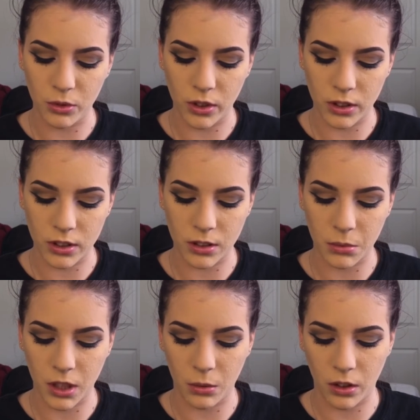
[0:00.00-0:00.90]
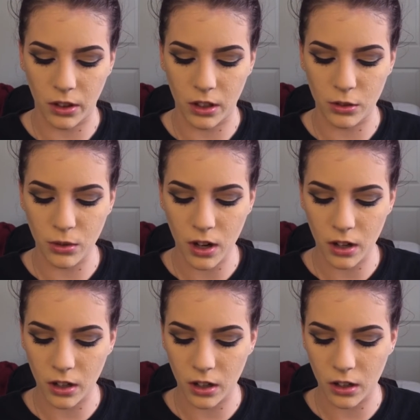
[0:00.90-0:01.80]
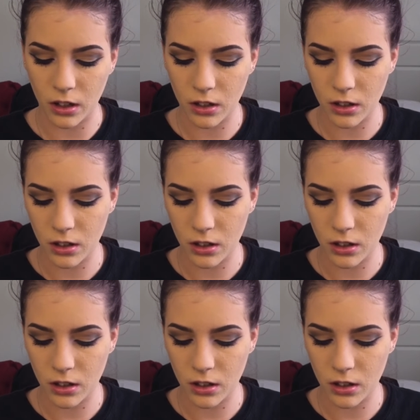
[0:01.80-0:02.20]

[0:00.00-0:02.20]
move on to something while they dry,